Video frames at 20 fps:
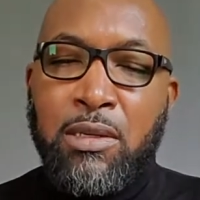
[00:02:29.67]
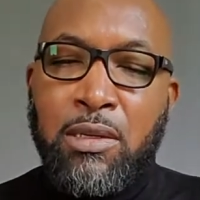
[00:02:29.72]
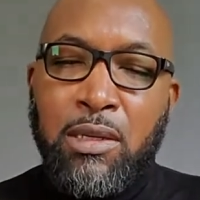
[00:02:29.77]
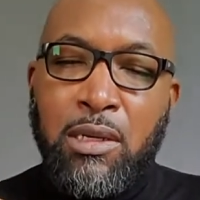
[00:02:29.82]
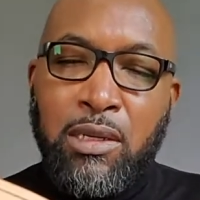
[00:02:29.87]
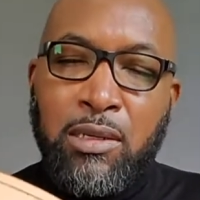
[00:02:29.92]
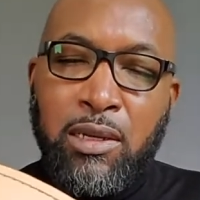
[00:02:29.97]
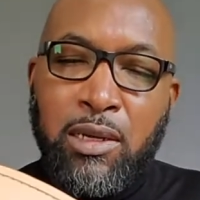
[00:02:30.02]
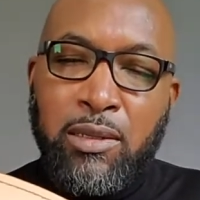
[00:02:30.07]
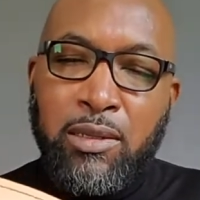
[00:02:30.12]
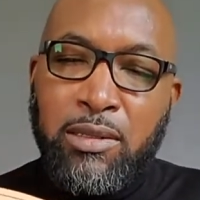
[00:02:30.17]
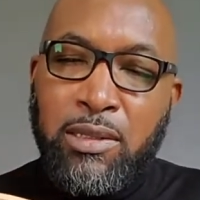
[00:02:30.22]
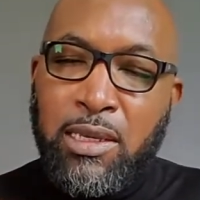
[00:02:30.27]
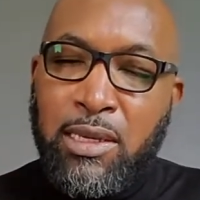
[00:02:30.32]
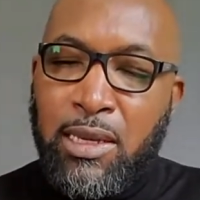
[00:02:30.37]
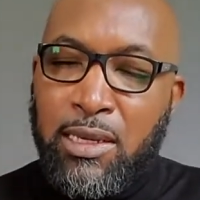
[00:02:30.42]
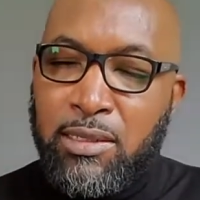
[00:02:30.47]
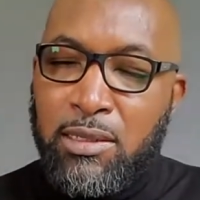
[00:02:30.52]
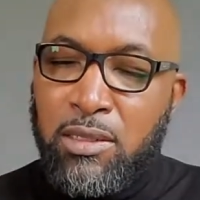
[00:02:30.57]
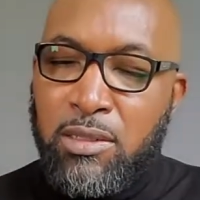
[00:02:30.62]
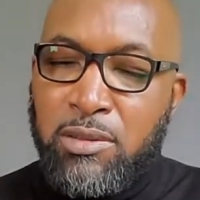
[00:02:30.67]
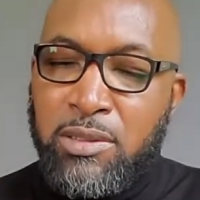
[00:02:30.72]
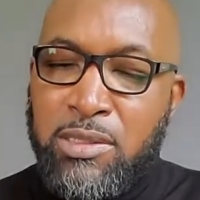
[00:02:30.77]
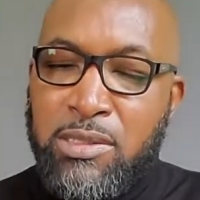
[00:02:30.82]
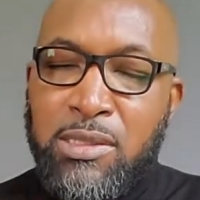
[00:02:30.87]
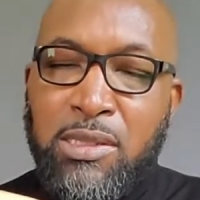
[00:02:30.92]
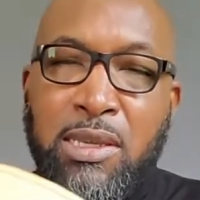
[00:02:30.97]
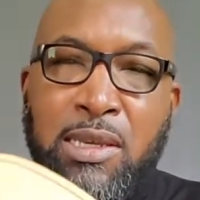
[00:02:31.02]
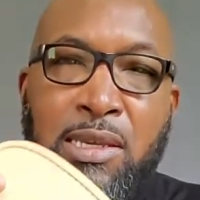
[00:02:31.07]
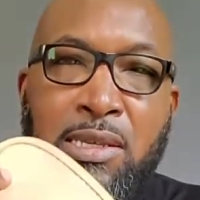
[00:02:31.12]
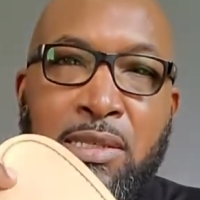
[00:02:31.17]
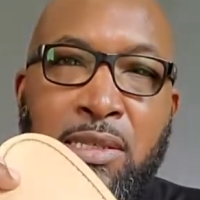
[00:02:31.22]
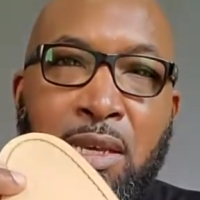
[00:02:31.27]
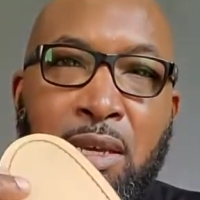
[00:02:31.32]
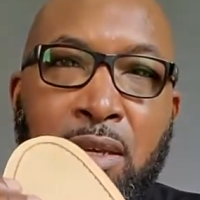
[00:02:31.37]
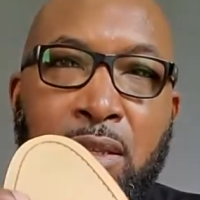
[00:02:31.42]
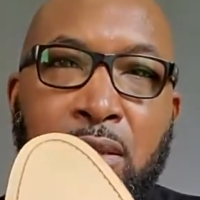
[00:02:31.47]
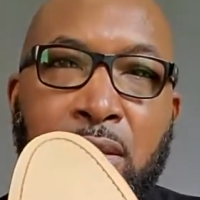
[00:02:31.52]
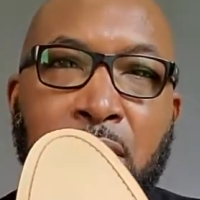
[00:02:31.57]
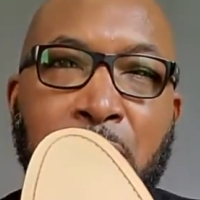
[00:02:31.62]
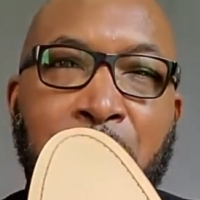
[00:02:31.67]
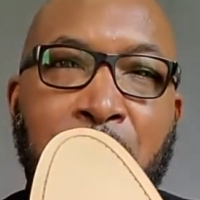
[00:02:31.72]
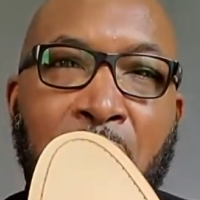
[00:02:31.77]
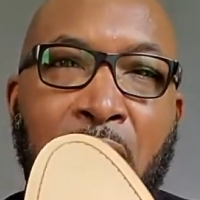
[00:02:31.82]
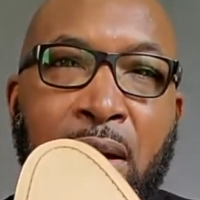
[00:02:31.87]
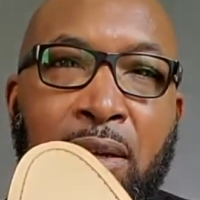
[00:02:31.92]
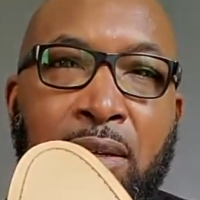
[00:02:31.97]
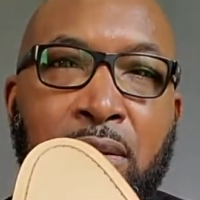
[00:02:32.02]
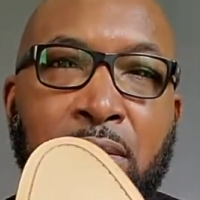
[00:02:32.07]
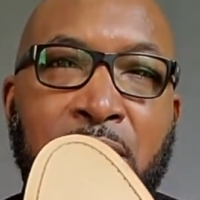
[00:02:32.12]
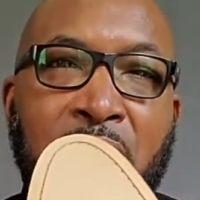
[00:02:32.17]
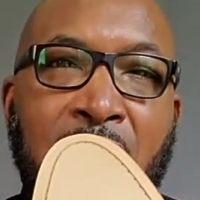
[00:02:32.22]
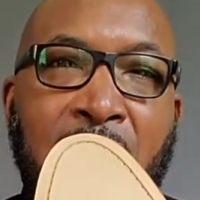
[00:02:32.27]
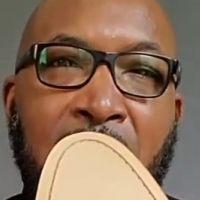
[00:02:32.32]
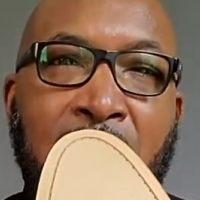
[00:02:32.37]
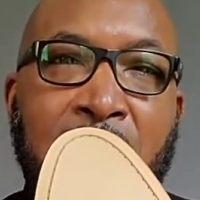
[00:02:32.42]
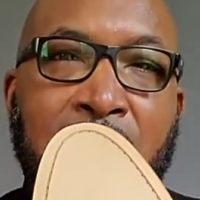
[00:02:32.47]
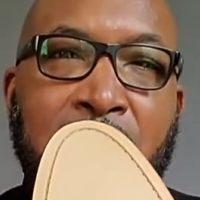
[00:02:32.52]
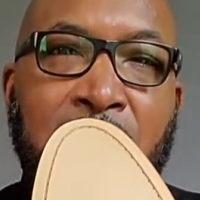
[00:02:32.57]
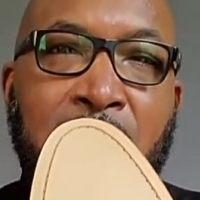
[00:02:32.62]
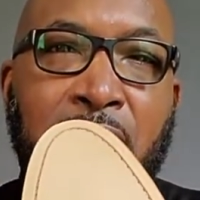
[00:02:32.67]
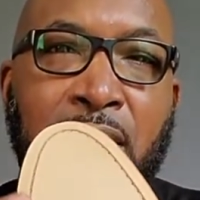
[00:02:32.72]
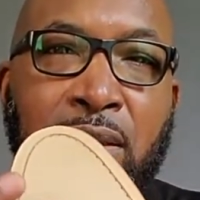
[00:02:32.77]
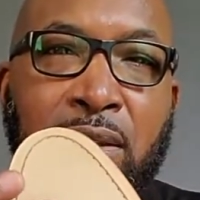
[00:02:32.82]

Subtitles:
Another thing I noticed is the bottom, it has